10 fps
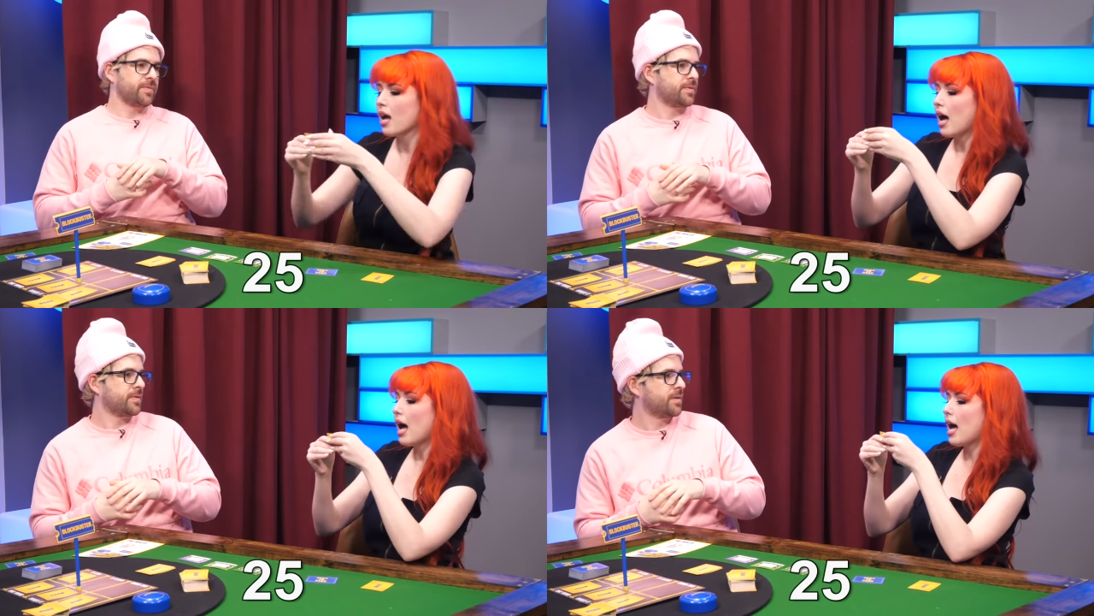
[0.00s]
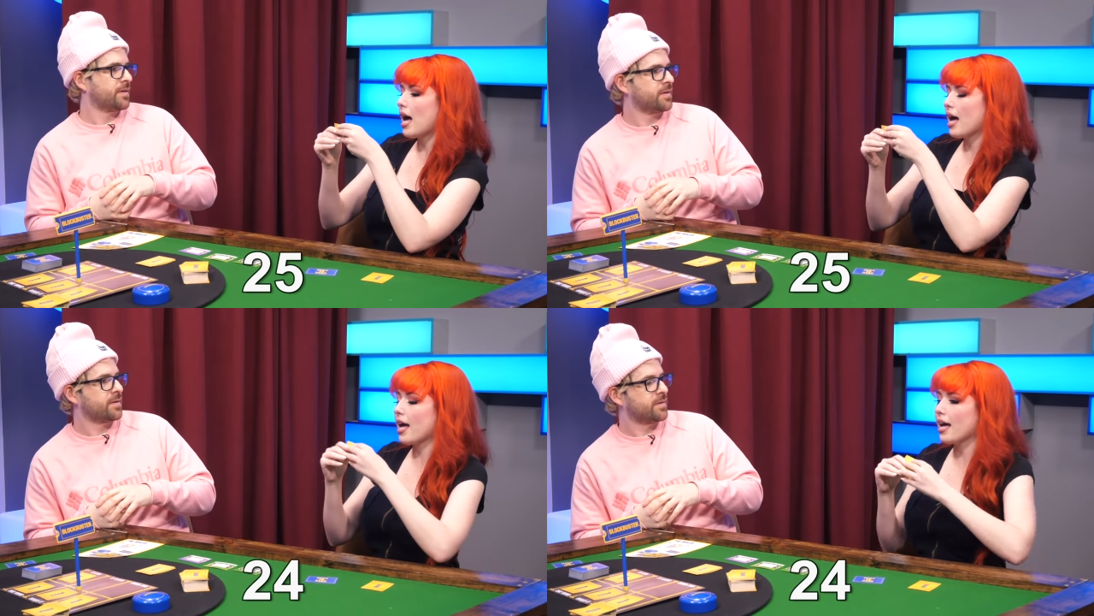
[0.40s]
Speaker 1: Nice.
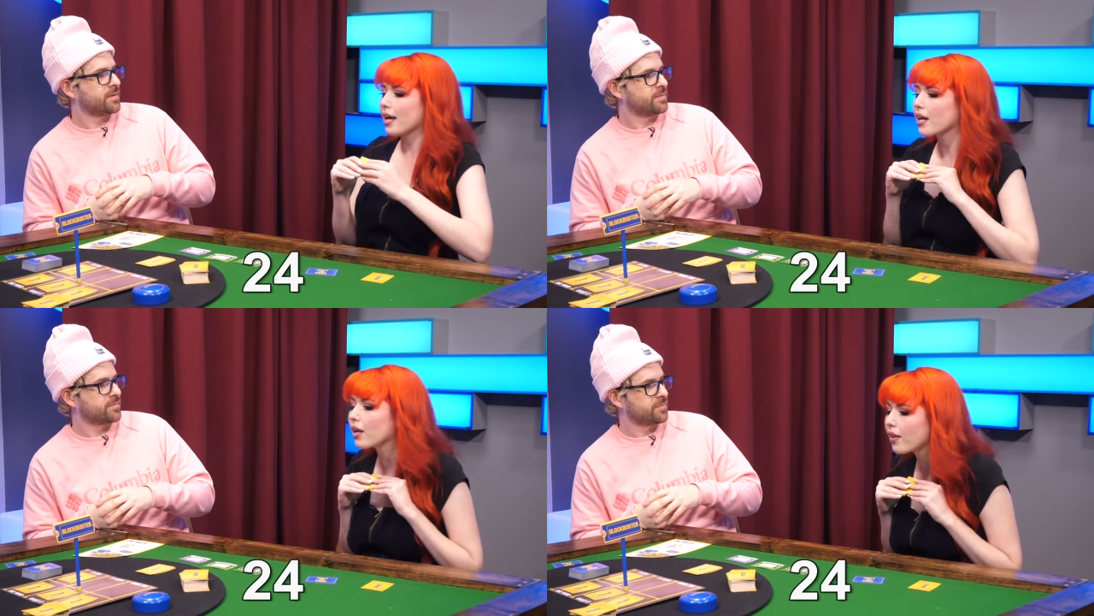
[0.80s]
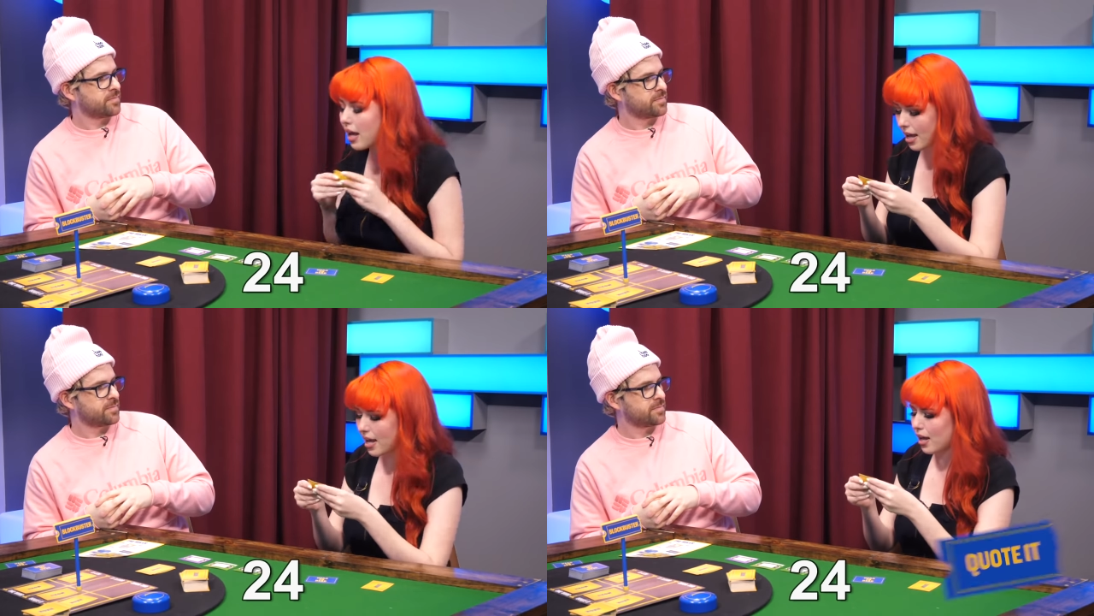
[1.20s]
Uh.
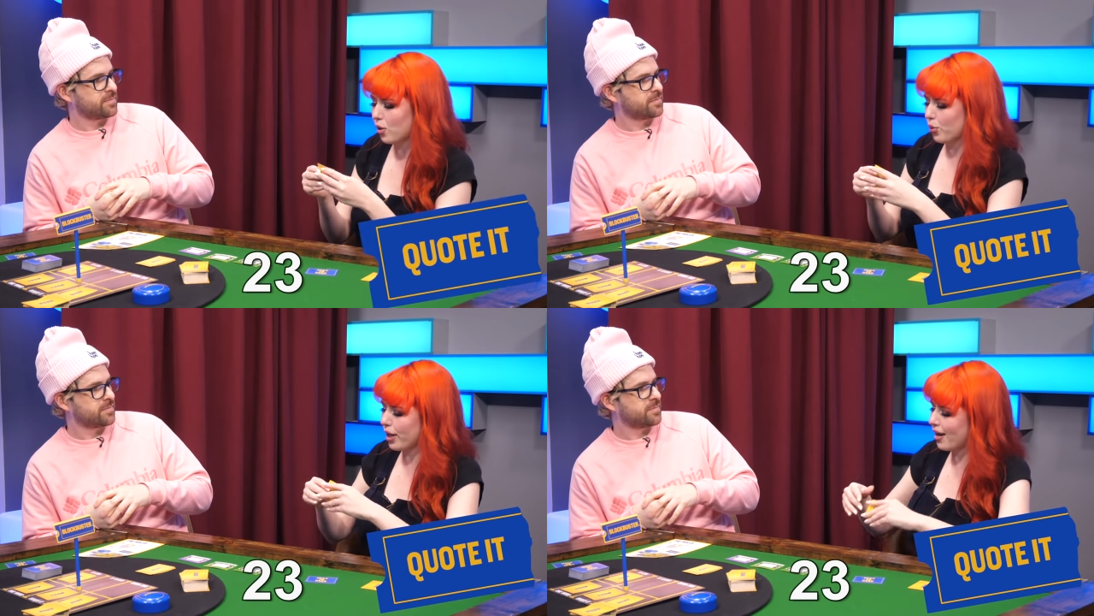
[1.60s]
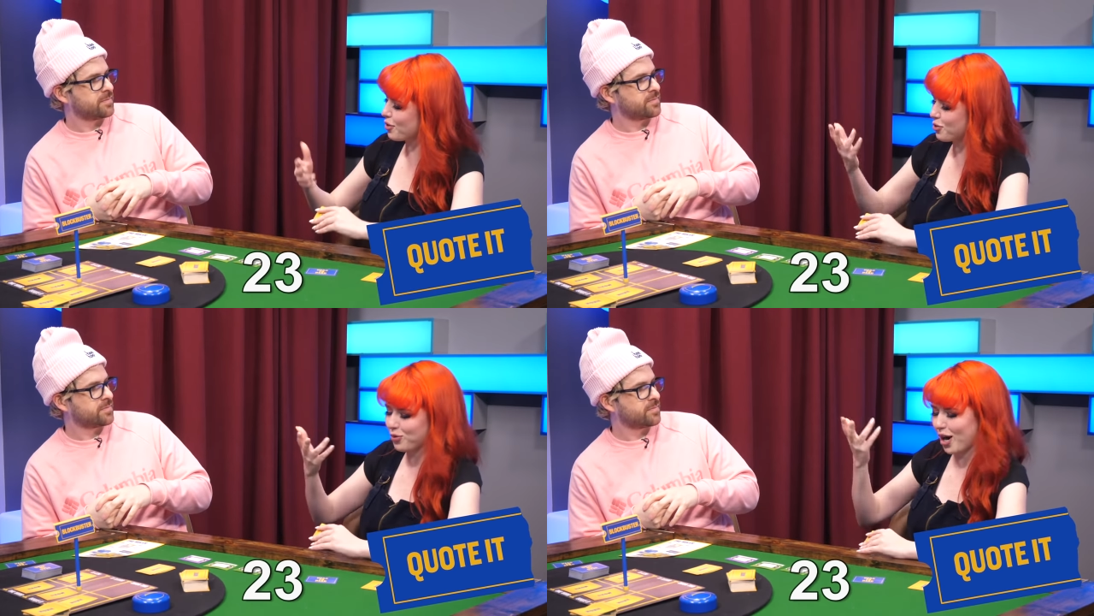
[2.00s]
Uh, we
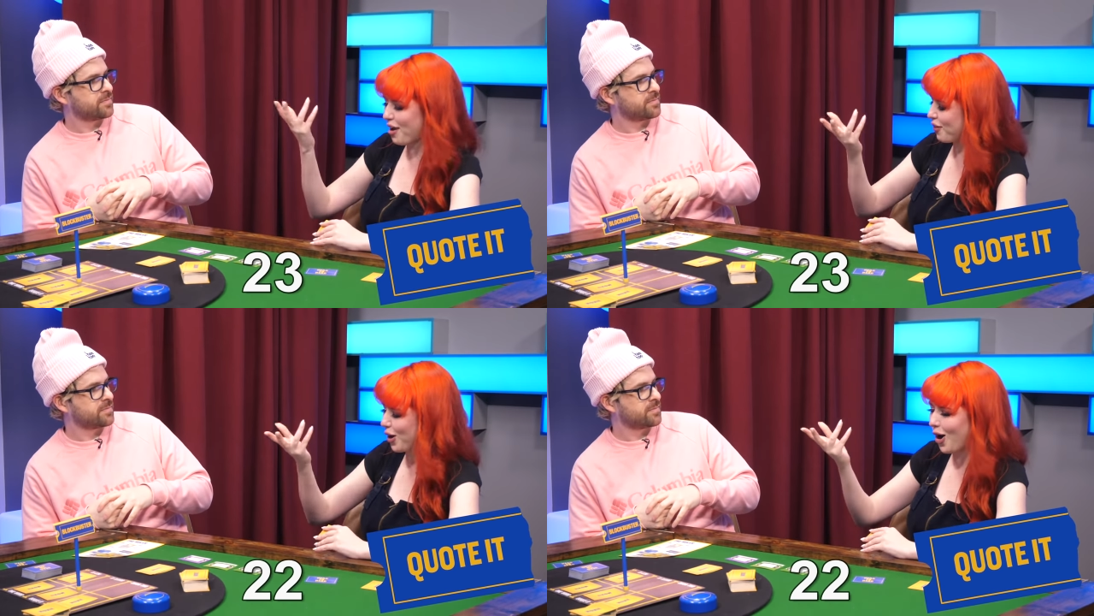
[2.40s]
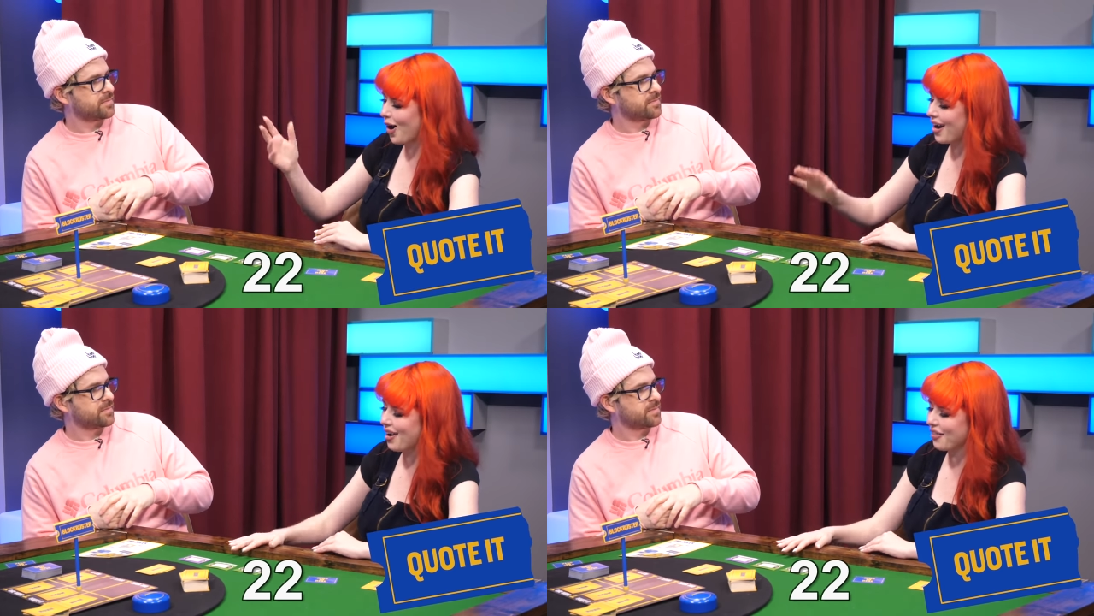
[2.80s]
gotta drive a
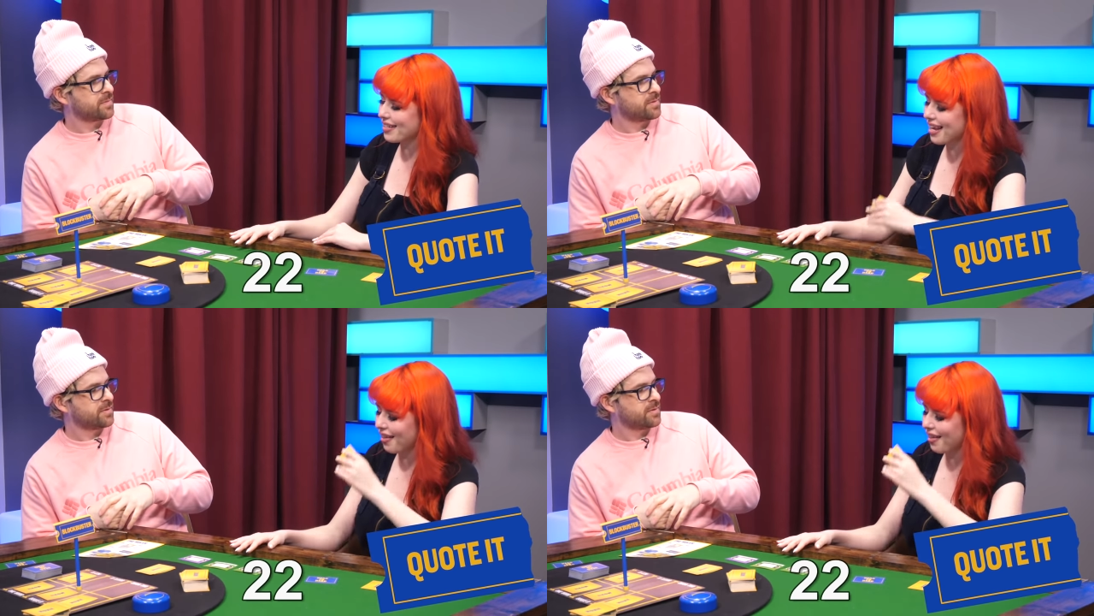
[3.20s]
car out of this